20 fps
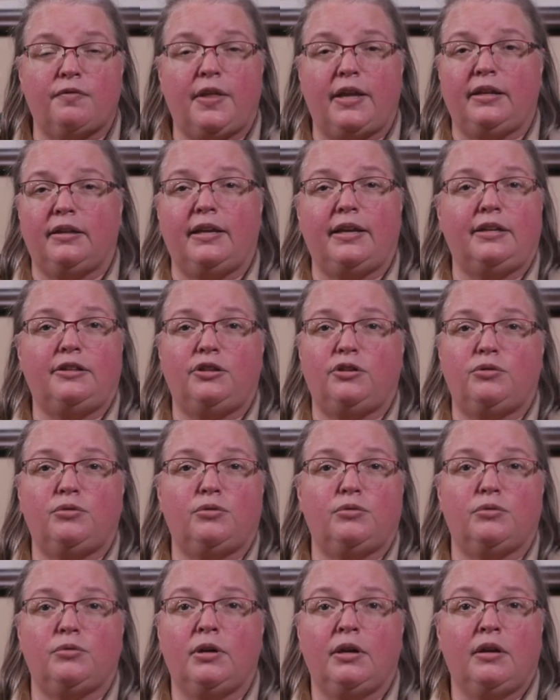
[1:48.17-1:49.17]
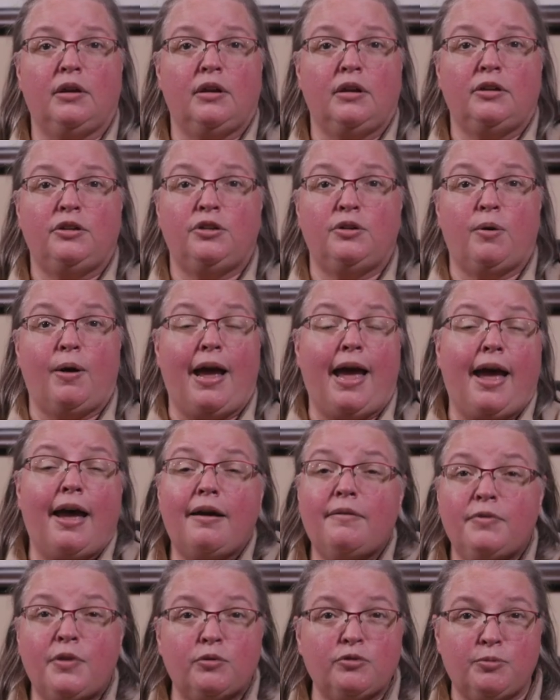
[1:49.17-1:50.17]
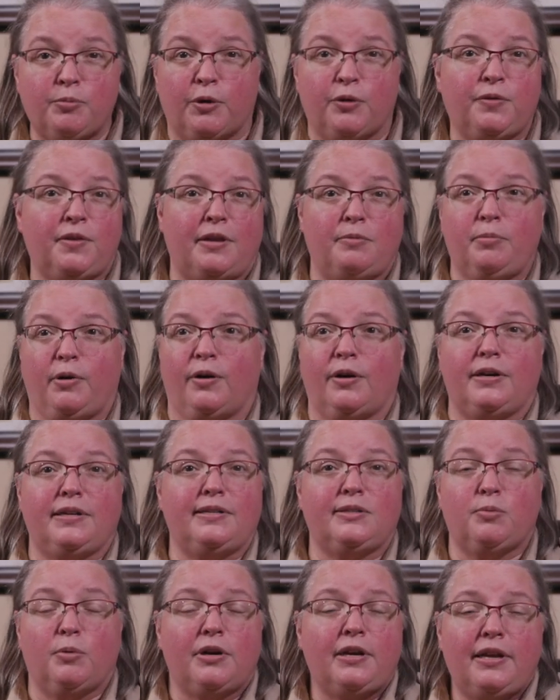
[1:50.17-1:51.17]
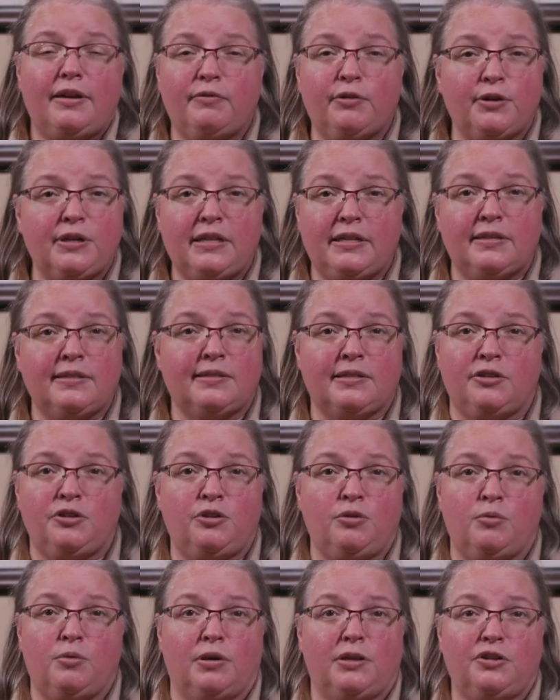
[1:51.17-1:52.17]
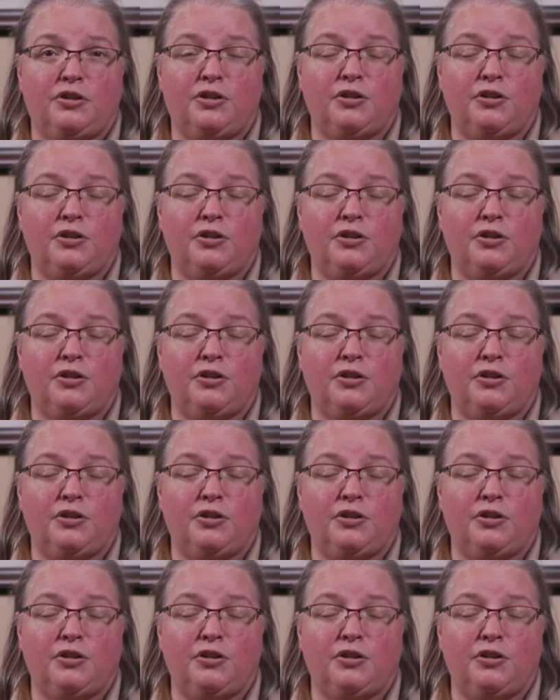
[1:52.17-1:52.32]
They let you, you know, have those birthday parties, whatever it is that you want to